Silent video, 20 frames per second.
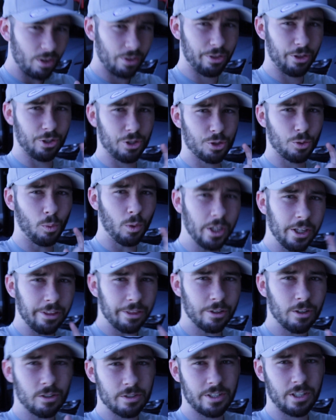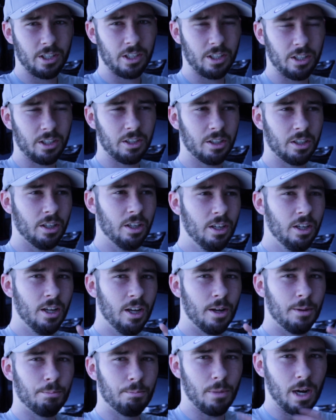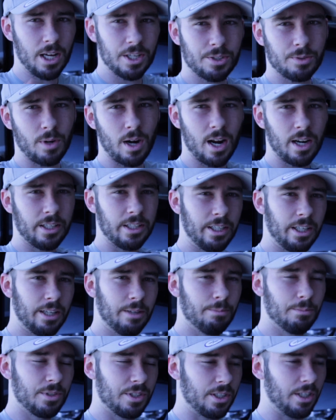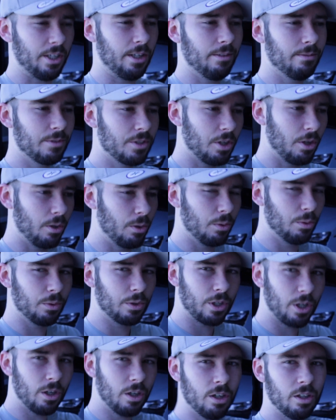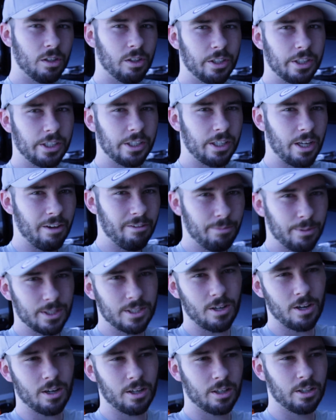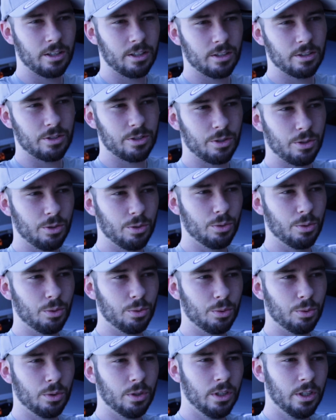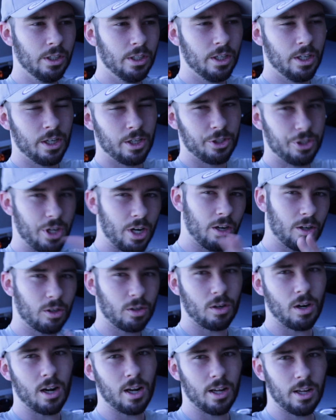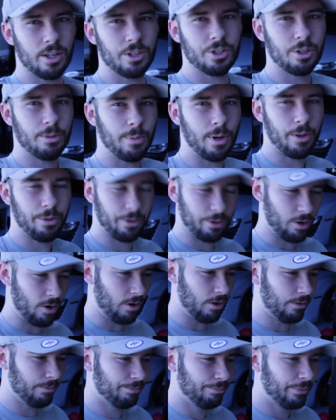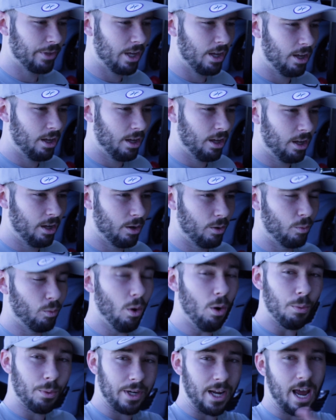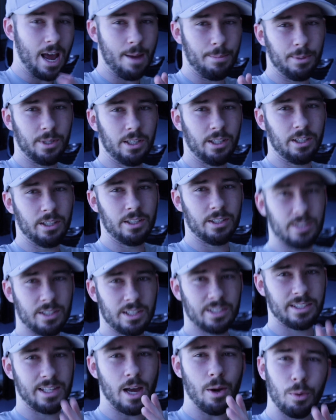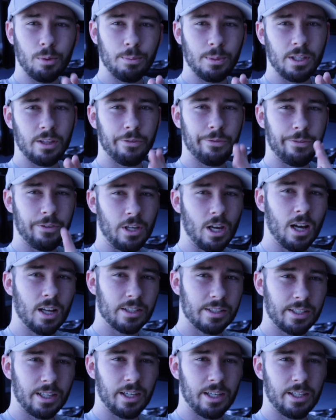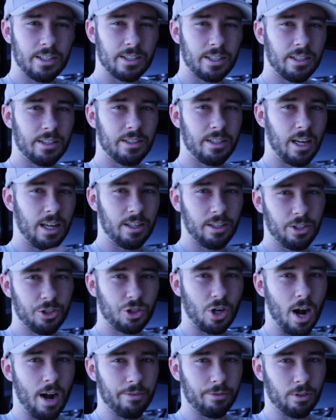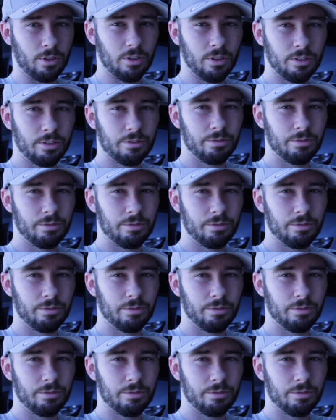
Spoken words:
The 2013 Maserati MC. So currently I've been talking to JR Garage about the car. What would happen is that would be the fiance's daily driver